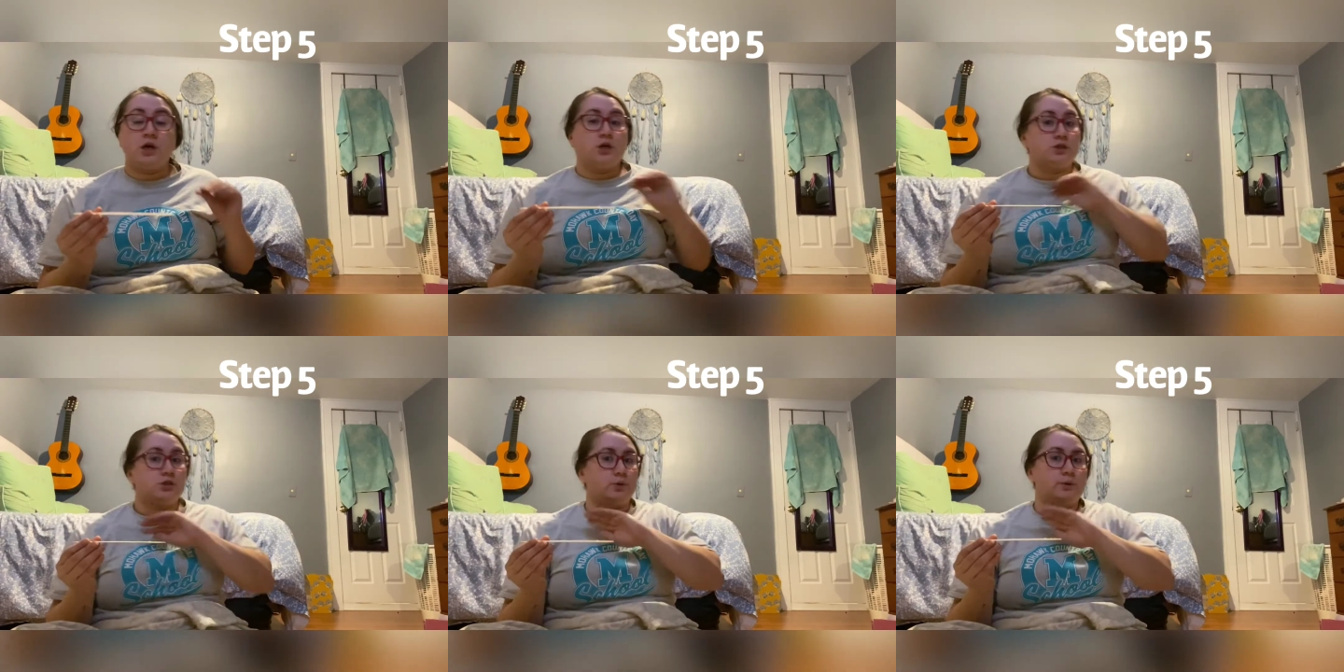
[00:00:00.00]

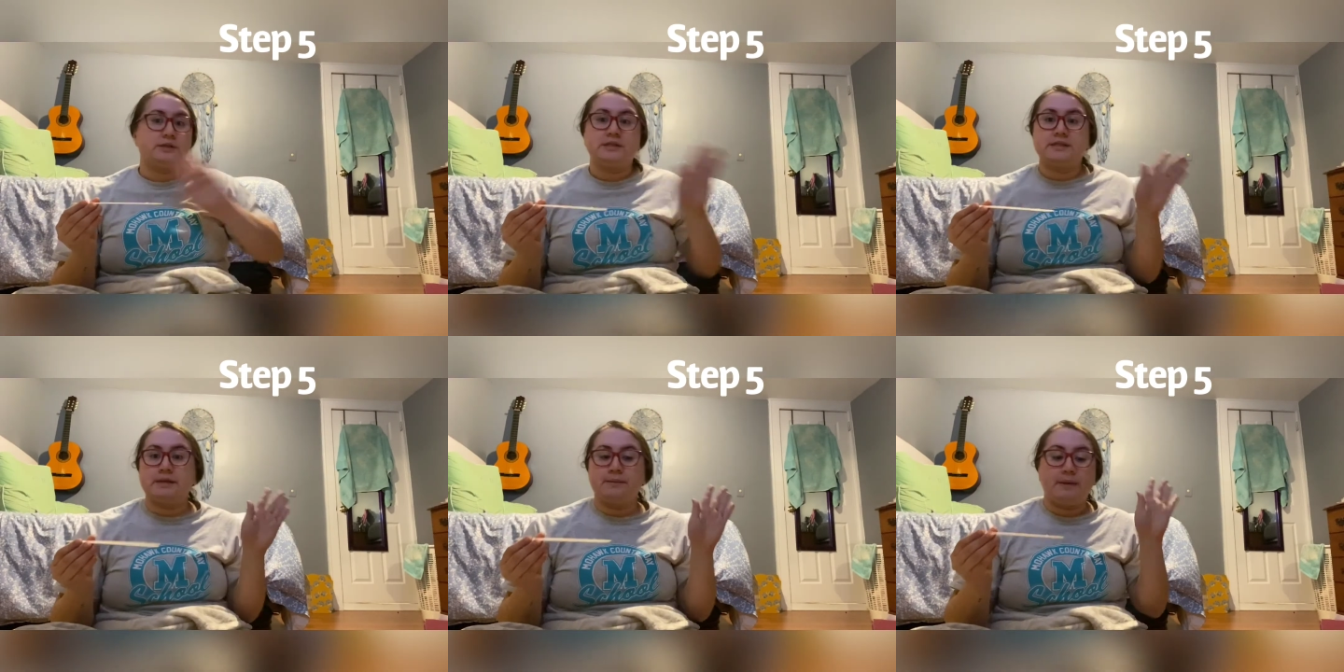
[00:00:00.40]
So it
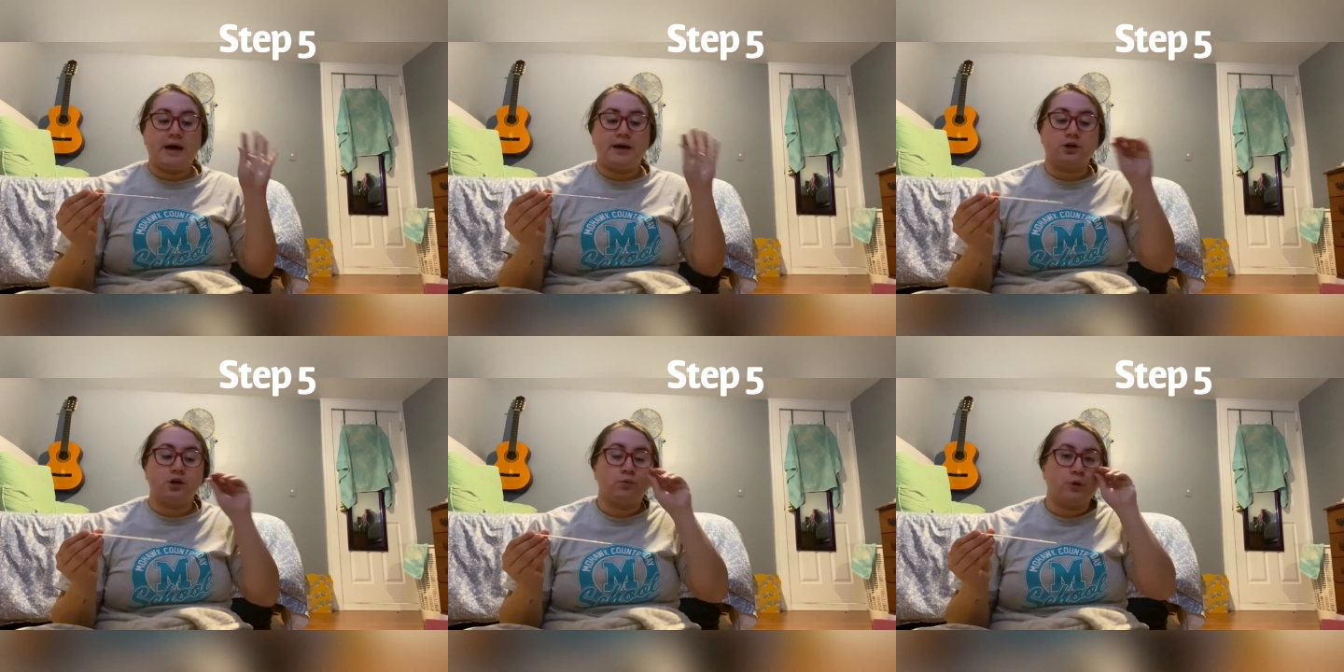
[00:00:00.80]
doesn't
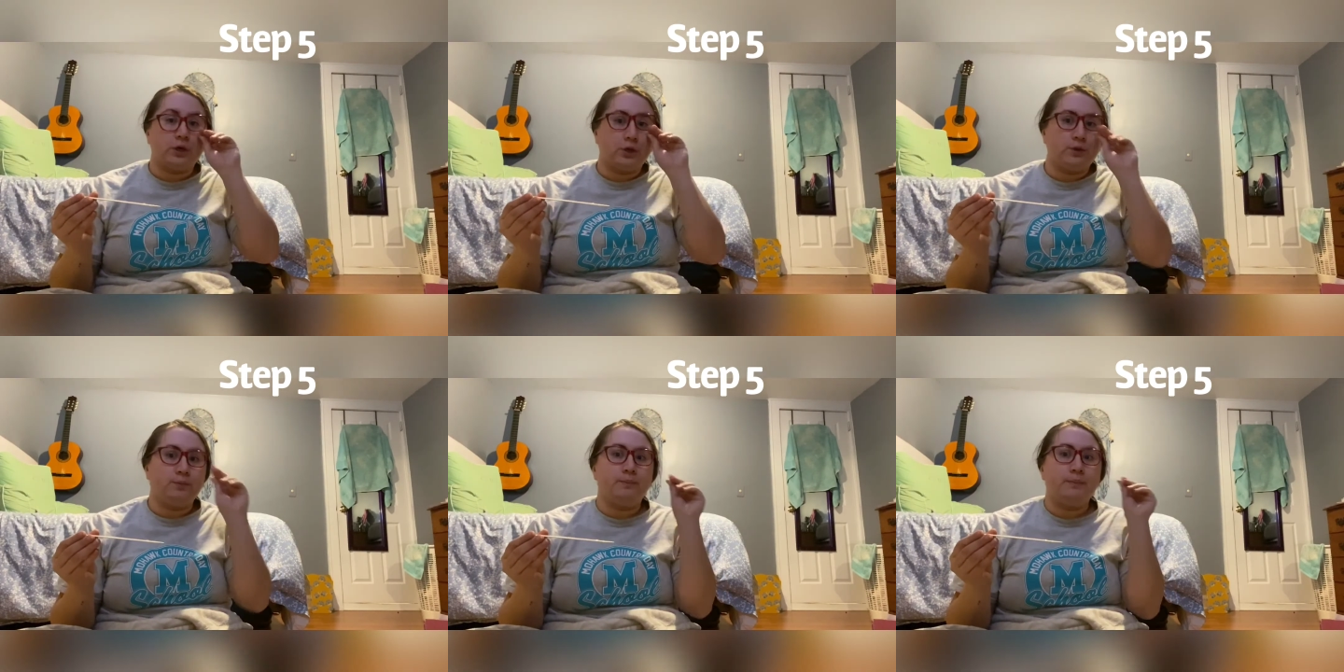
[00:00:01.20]
matter what
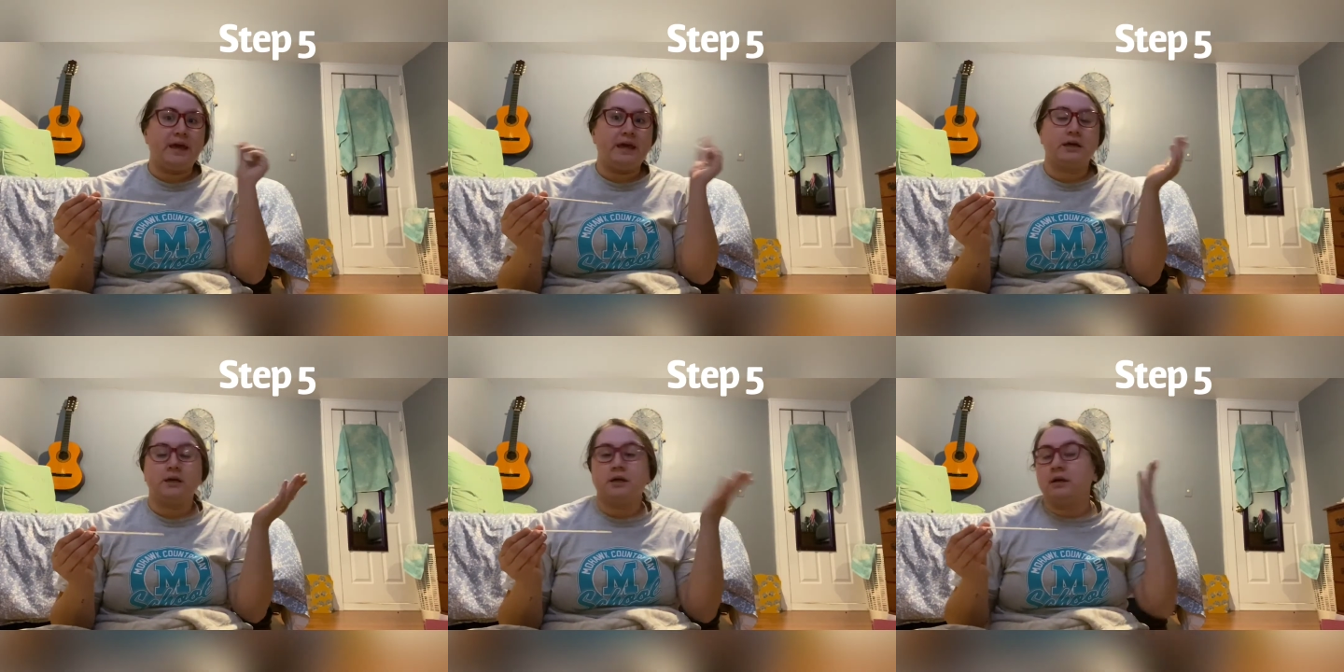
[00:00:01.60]
you
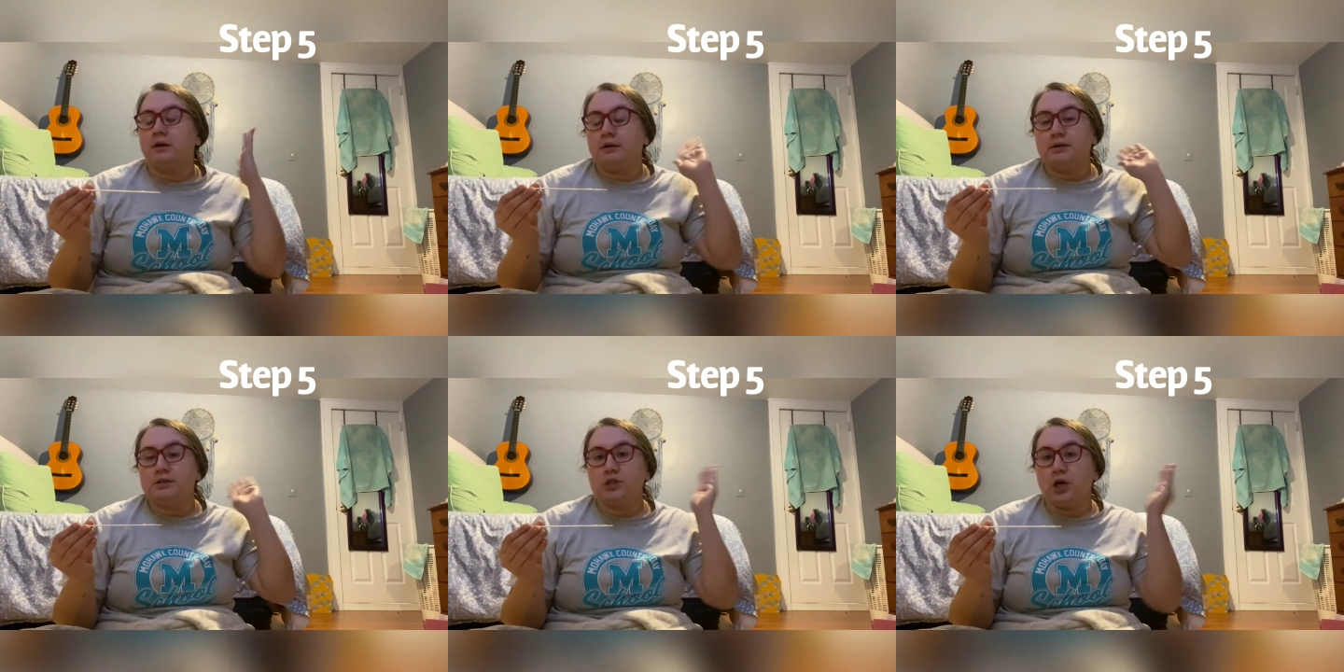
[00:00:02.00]
make,
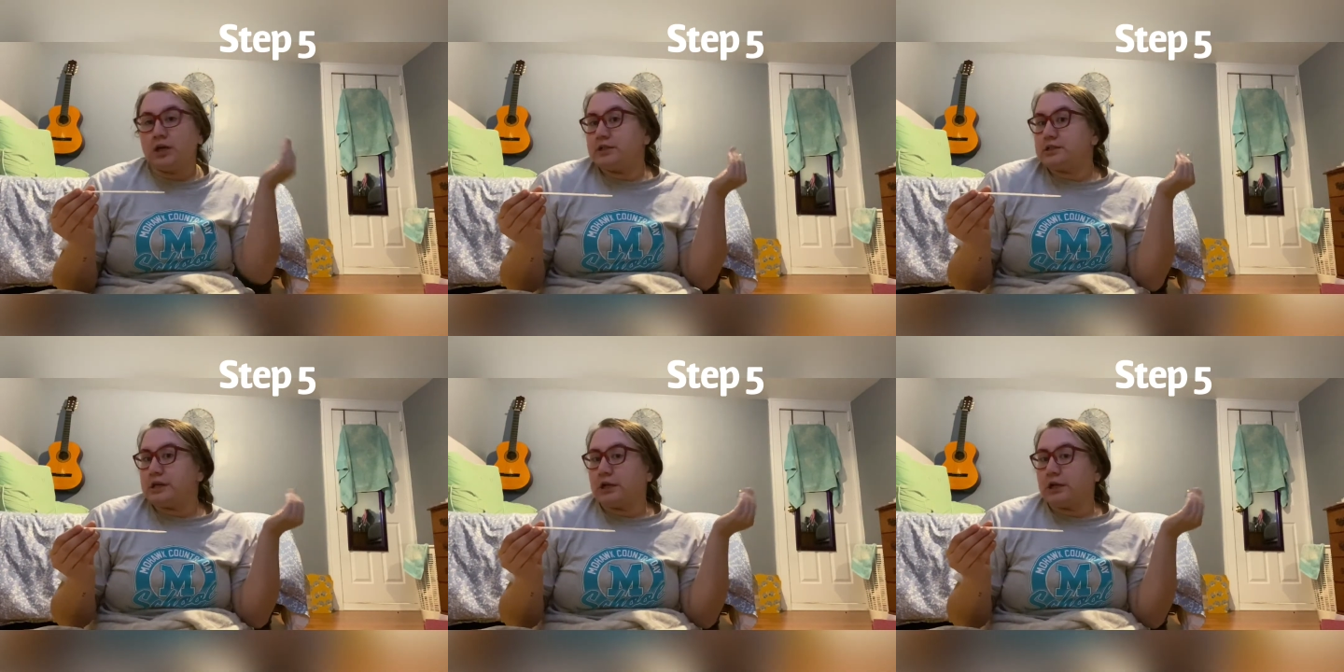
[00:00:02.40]
as long as that